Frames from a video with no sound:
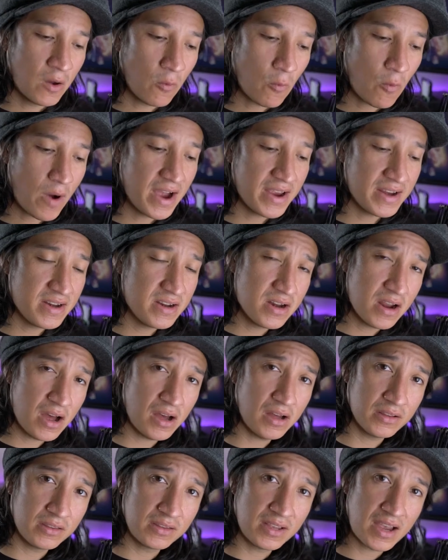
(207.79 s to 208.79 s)
Why
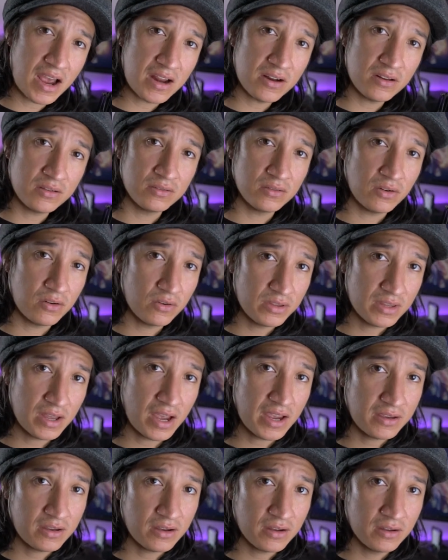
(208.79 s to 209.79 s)
not Canon or
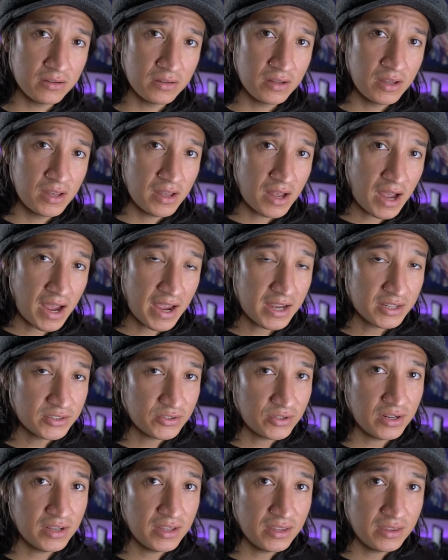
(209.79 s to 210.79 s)
Nikon? I
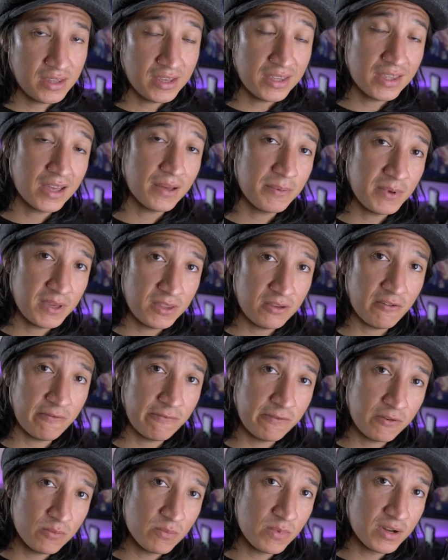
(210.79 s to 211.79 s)
actually did a video a
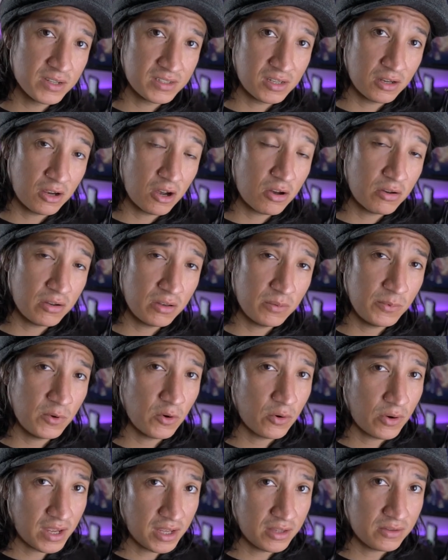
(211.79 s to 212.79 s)
few months ago. If you're
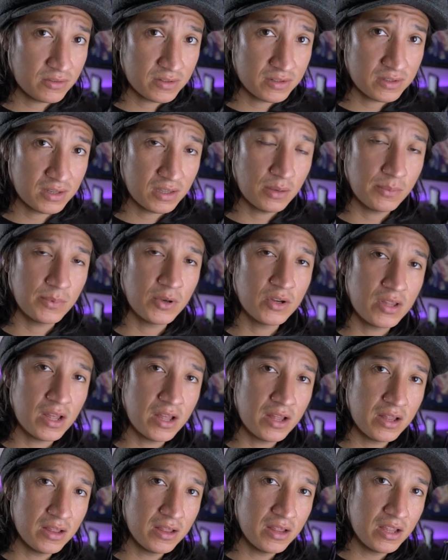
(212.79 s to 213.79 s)
interested, I'm
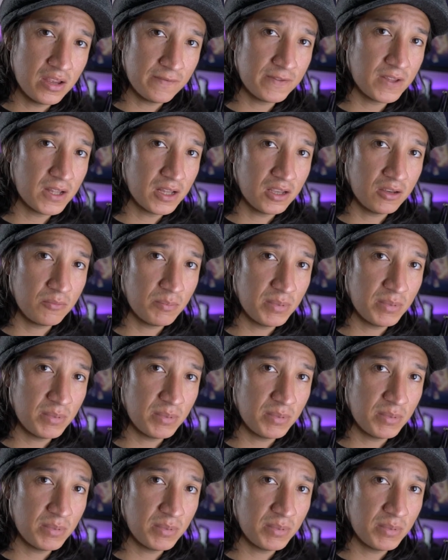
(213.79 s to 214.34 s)
gonna leave the link